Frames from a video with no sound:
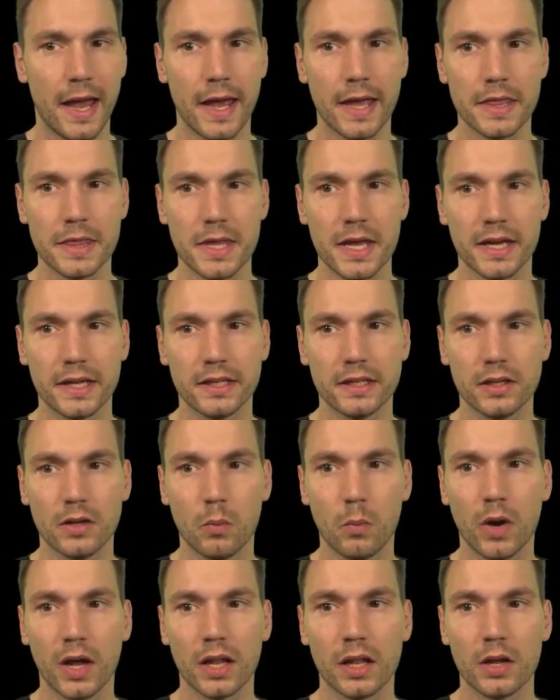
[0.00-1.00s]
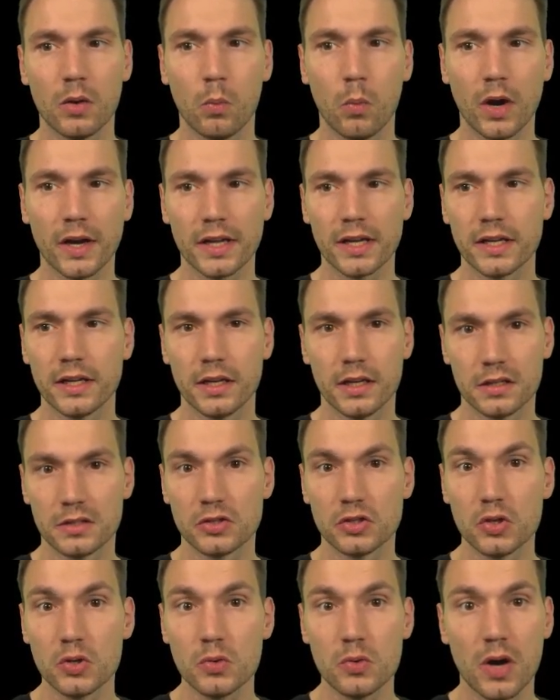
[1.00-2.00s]
And then, well, what I
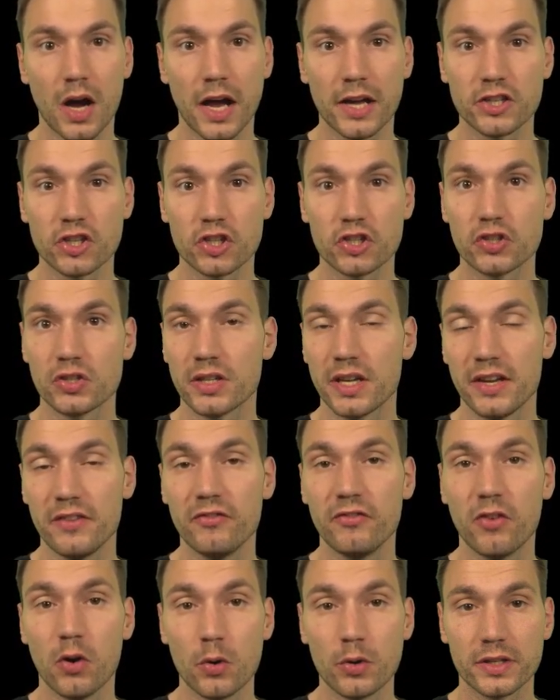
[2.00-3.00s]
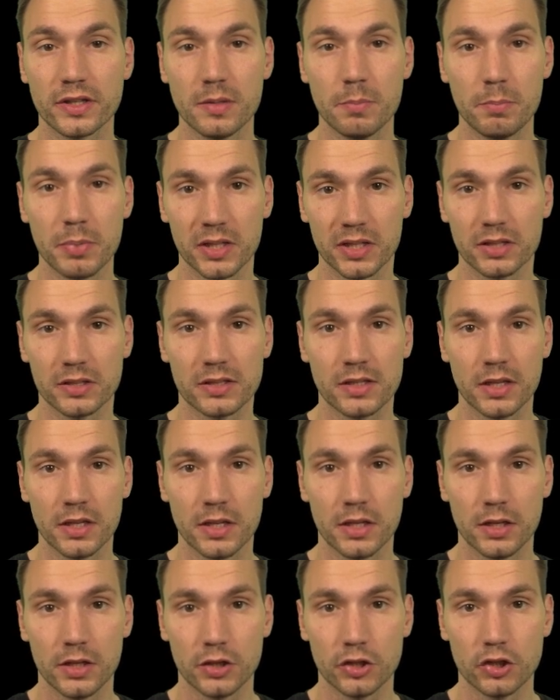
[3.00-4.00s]
do, I just invoke the build,
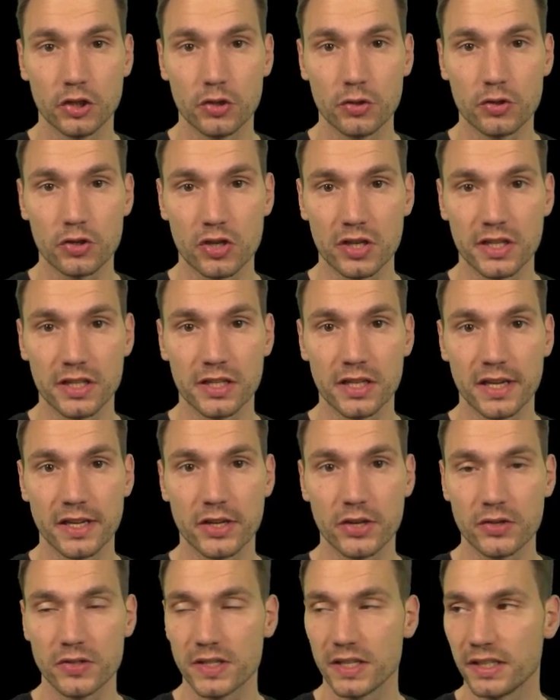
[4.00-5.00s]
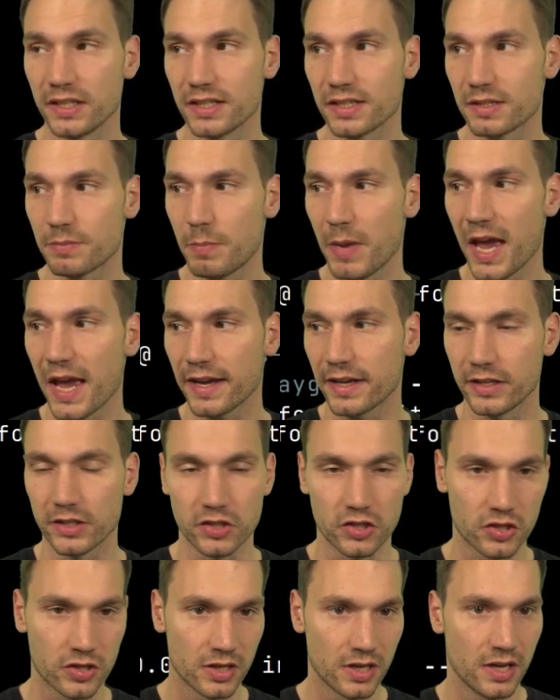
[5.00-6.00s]
usually using this
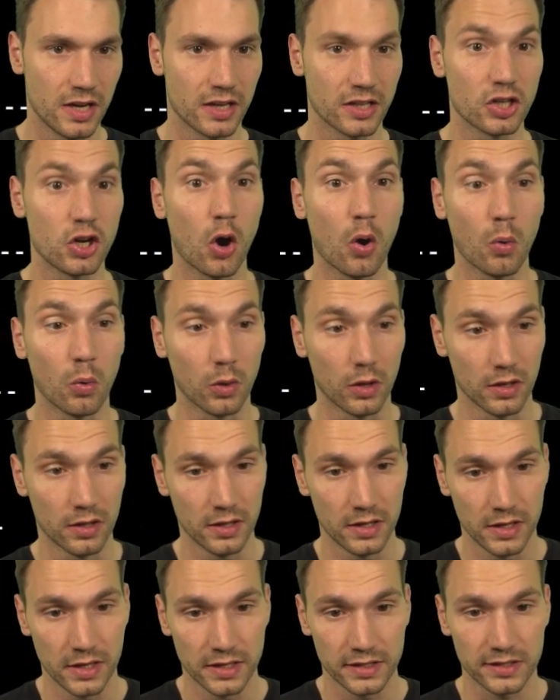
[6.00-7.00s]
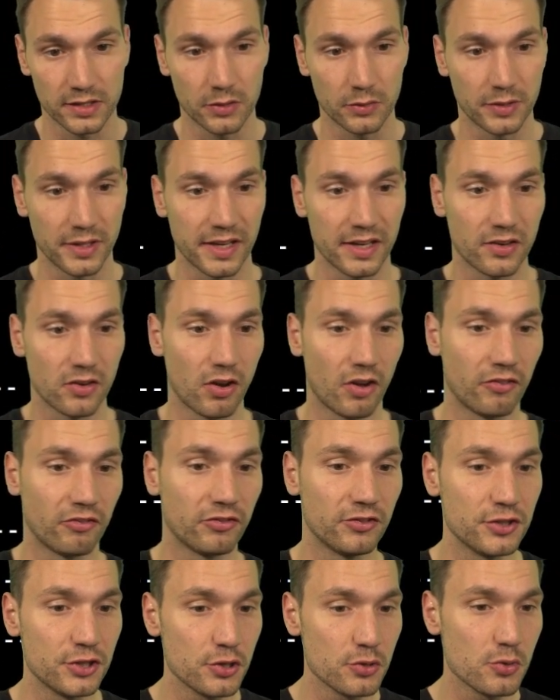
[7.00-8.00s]
package goal. So there are a
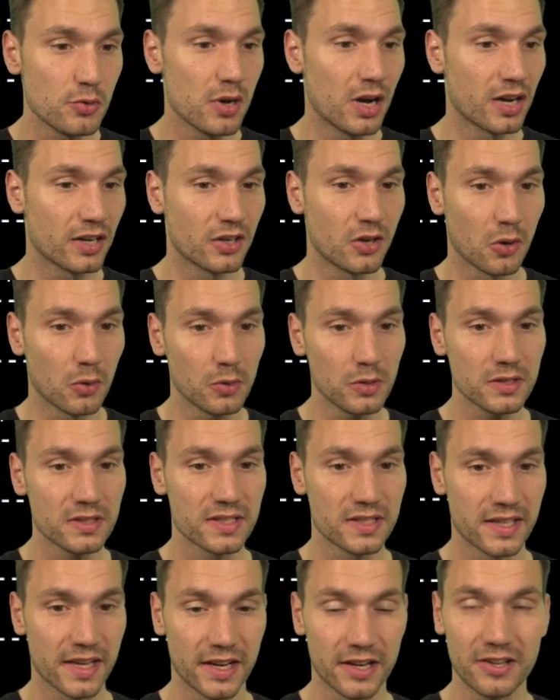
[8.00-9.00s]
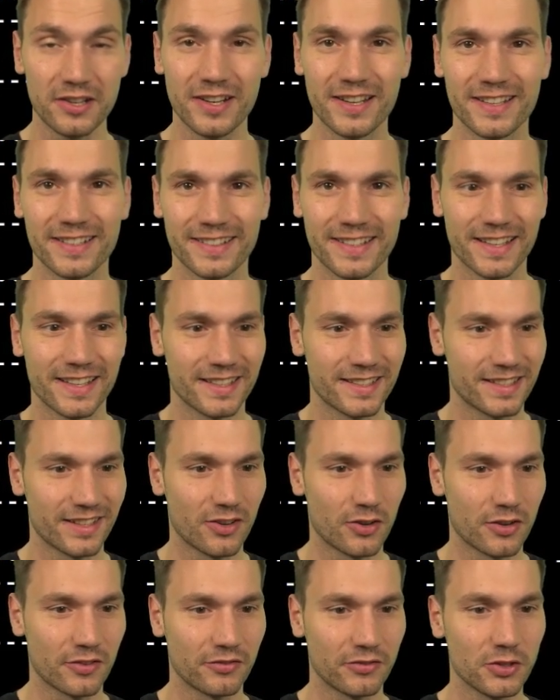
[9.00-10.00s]
few goals there that
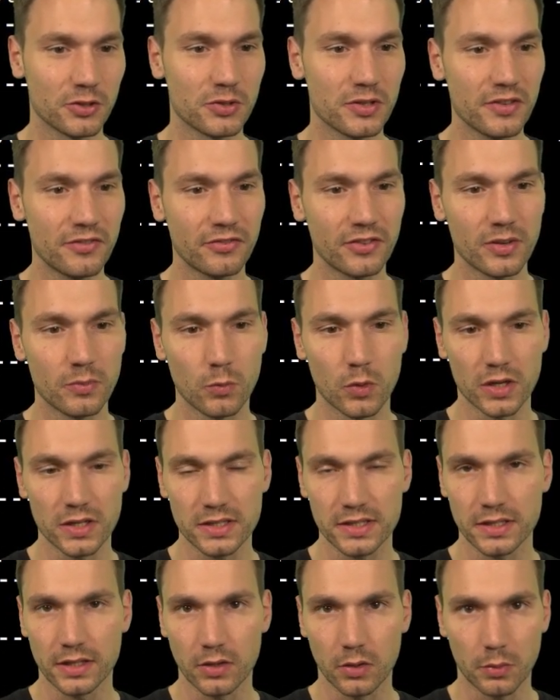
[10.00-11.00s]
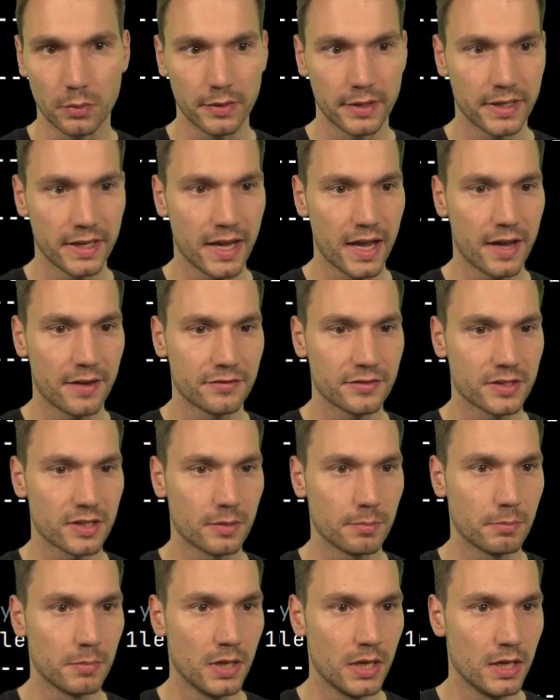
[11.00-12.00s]
are a few different ones that already have
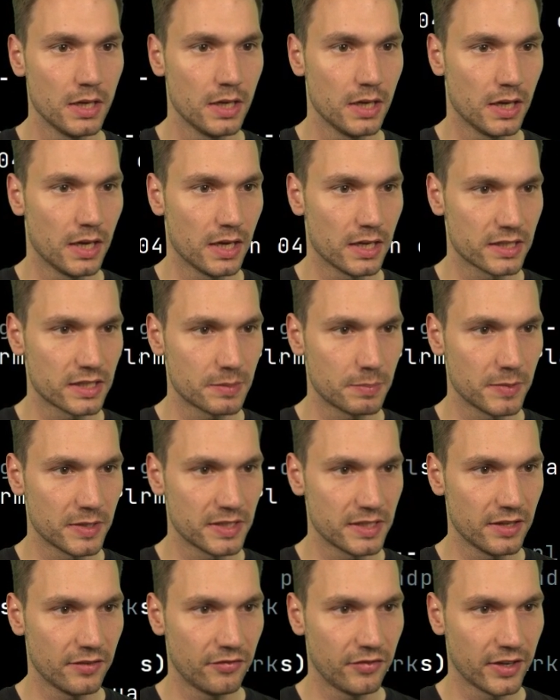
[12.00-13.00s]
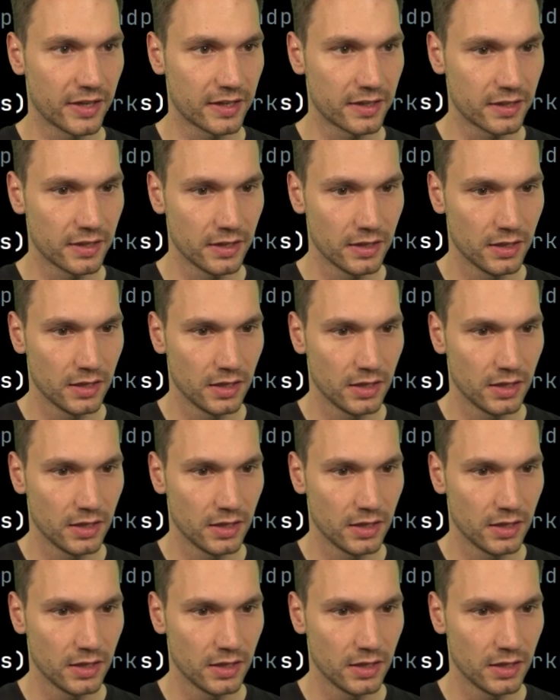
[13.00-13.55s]
some specific,